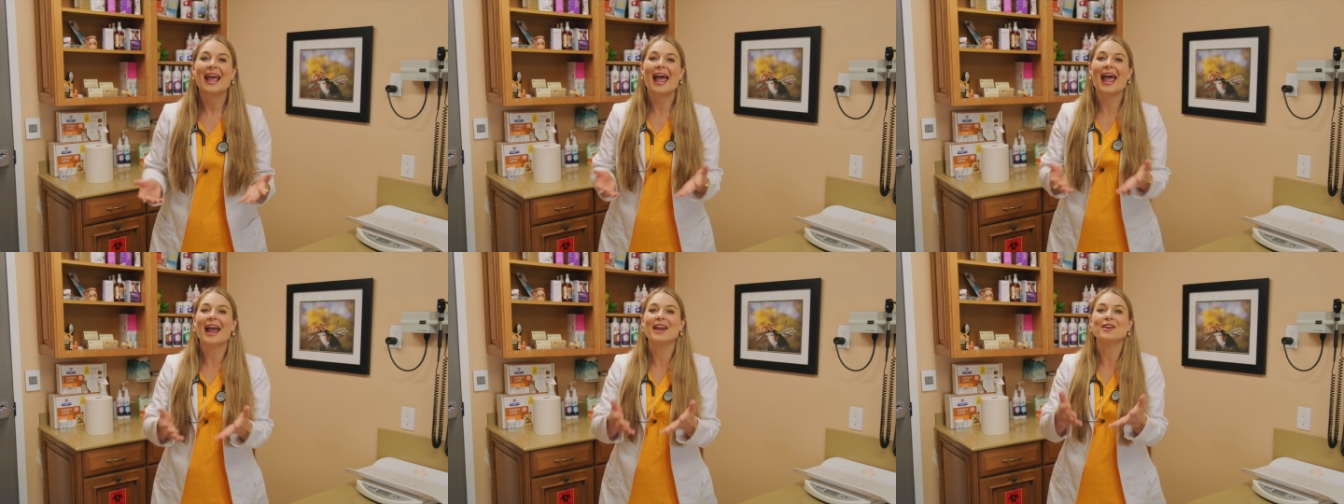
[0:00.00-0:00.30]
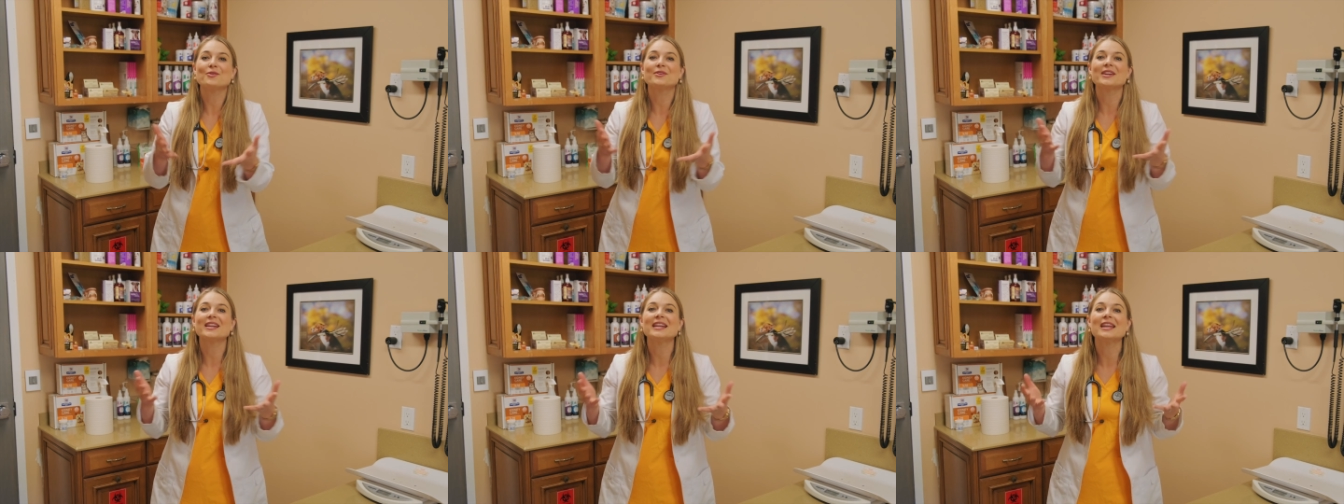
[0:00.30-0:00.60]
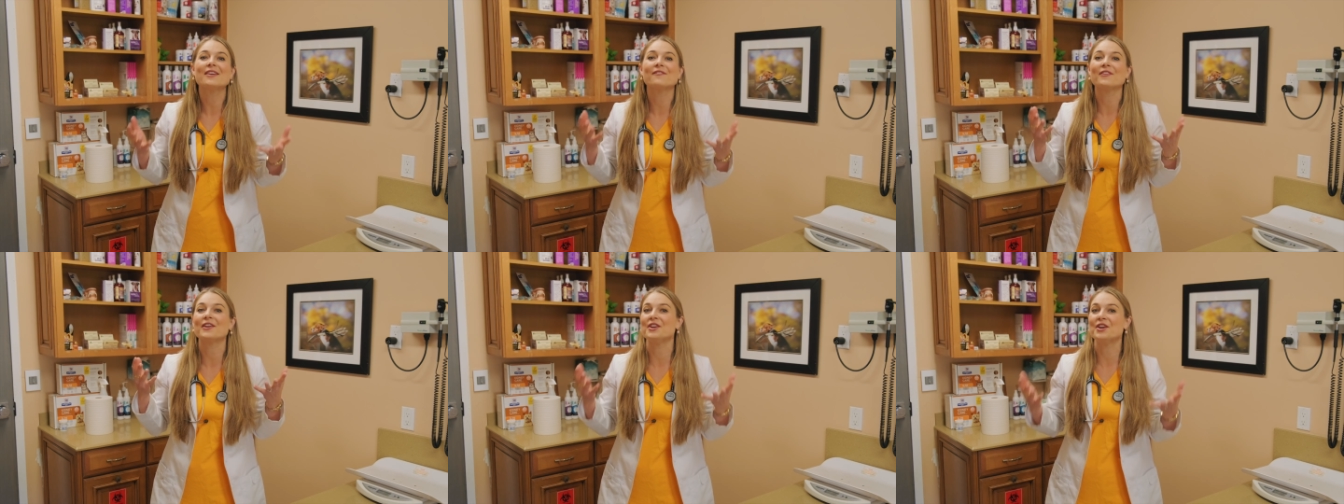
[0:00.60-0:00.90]
and you didn't
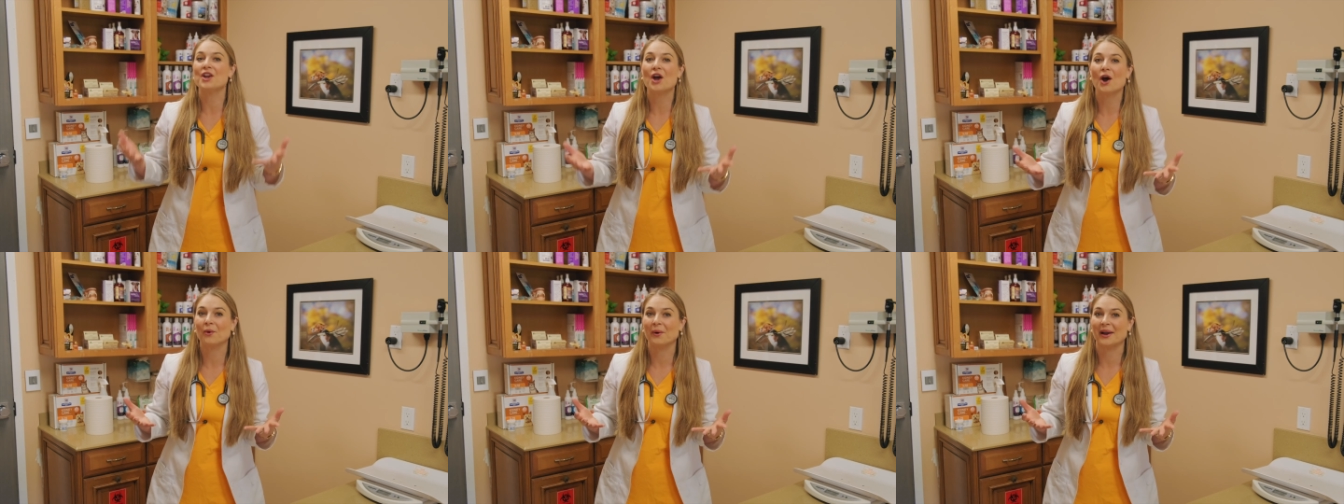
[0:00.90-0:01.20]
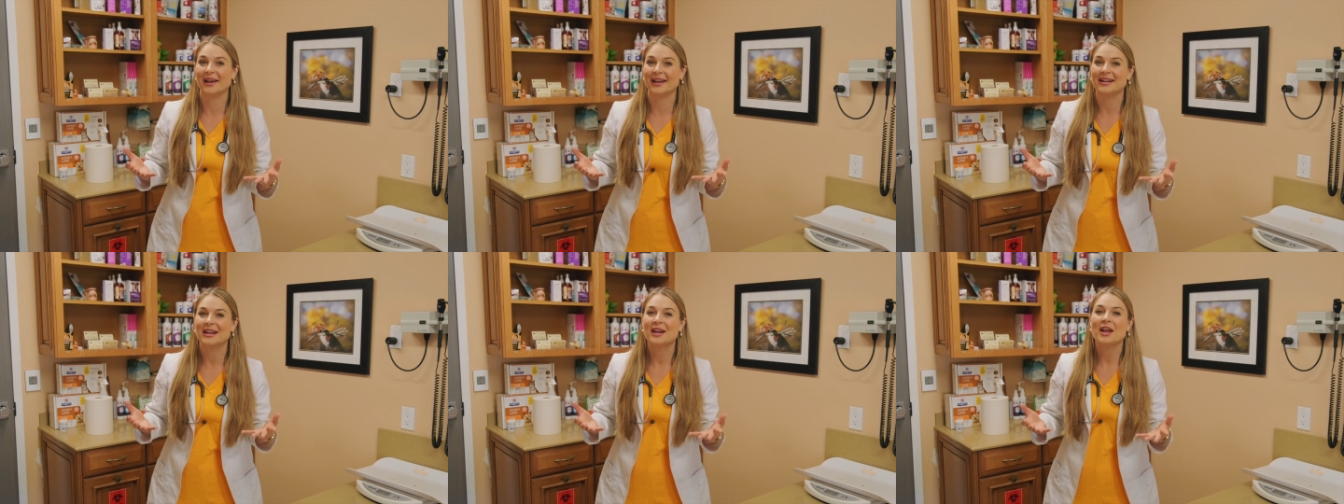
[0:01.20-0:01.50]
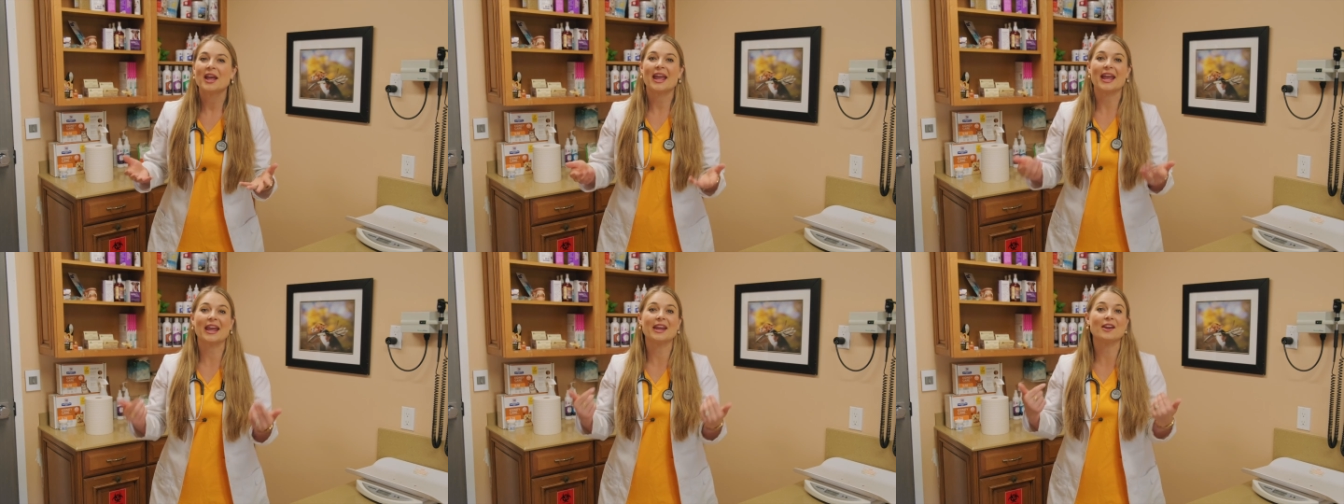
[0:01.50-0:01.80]
even know it.
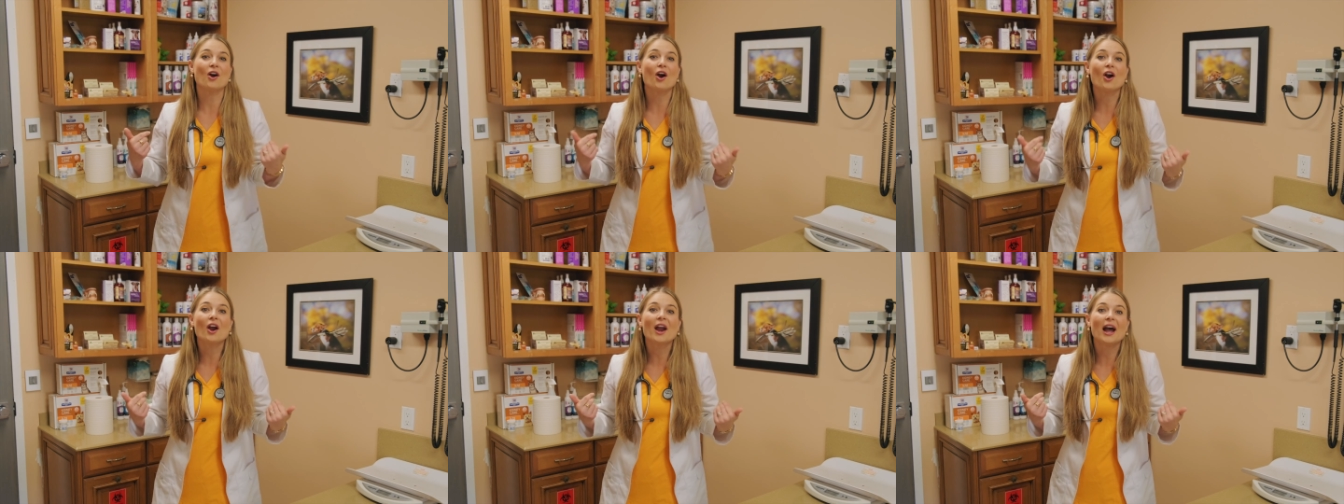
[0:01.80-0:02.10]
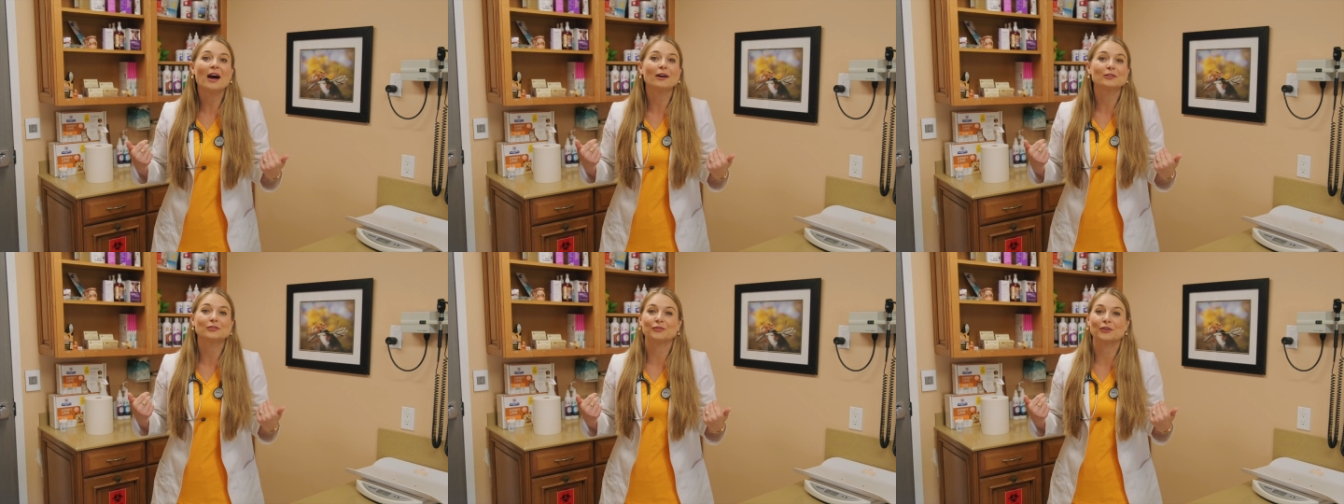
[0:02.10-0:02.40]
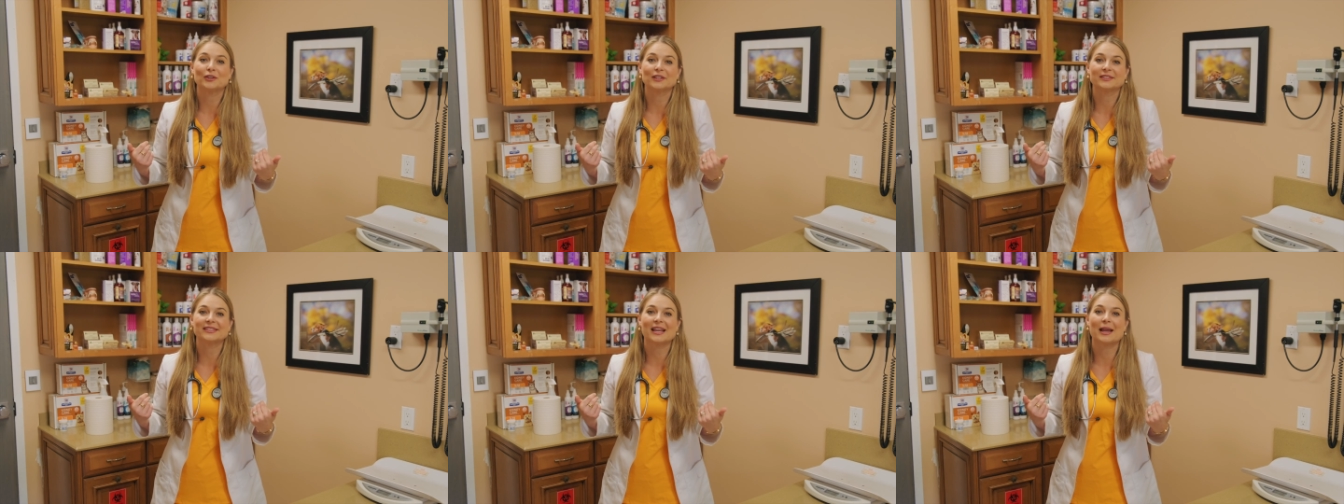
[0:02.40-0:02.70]
In our house,
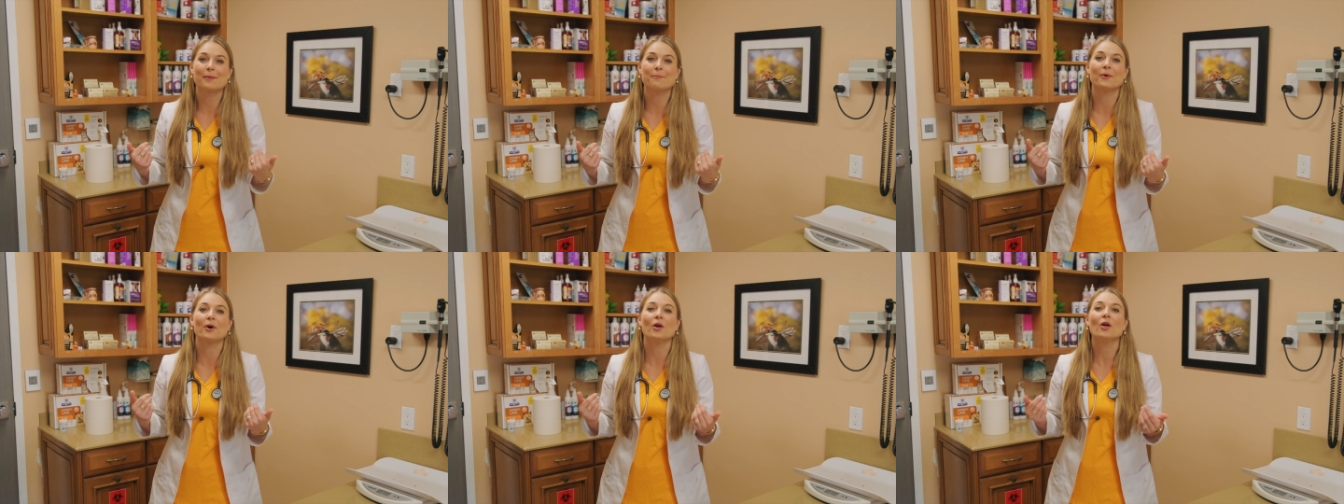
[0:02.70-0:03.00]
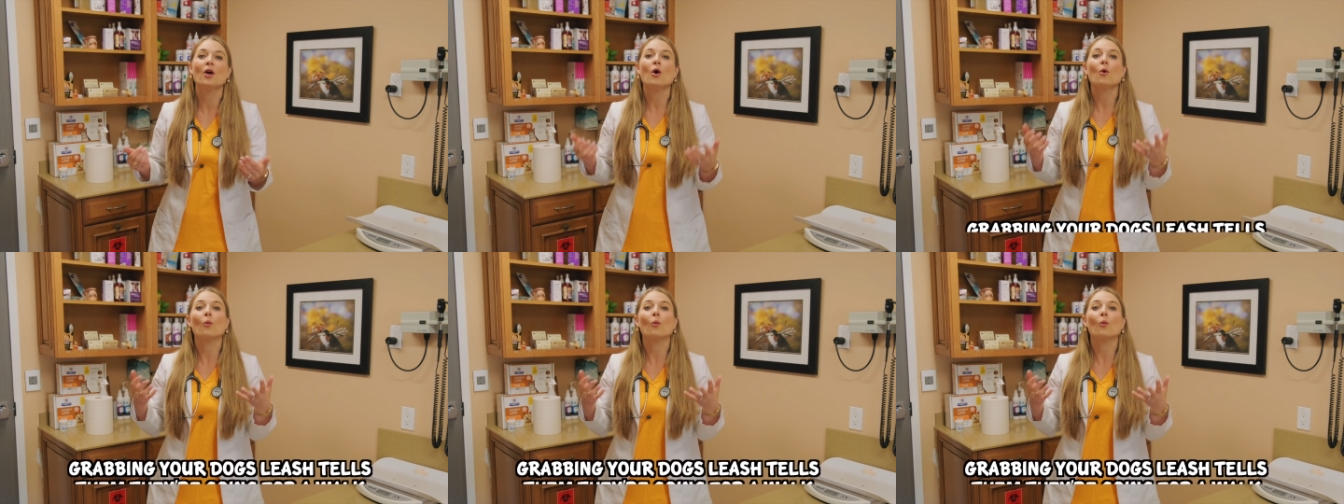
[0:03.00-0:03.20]
for example,